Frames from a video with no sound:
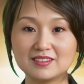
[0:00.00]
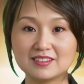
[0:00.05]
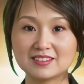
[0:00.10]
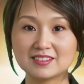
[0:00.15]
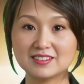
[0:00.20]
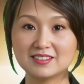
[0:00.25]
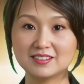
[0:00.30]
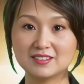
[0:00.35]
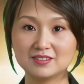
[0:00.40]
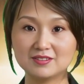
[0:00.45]

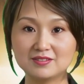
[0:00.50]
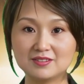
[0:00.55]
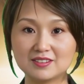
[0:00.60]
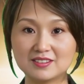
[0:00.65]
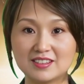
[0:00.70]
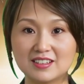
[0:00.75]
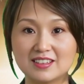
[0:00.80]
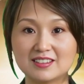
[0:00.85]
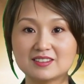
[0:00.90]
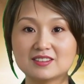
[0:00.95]
One of the
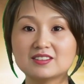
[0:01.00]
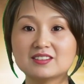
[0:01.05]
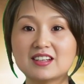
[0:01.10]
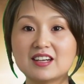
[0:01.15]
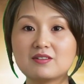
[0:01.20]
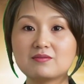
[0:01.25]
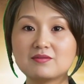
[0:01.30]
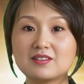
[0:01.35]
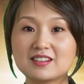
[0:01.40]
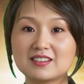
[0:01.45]
reasons for
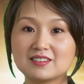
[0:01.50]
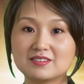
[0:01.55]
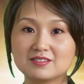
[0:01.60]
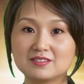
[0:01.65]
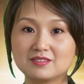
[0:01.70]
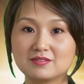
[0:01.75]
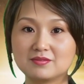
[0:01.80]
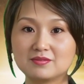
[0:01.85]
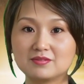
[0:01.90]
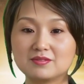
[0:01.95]
the sharp
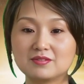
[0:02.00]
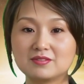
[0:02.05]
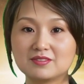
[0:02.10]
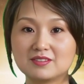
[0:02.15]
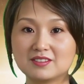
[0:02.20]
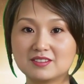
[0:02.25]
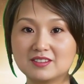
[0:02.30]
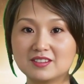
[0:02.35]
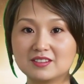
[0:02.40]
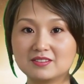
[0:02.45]
rise in
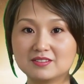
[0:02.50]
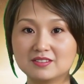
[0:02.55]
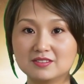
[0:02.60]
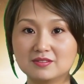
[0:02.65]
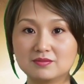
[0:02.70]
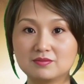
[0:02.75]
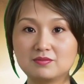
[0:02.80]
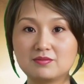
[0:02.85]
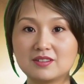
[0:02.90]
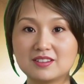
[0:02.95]
sea freight
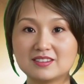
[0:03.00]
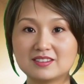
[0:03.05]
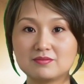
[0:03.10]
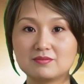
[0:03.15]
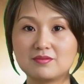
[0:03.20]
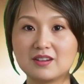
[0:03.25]
prices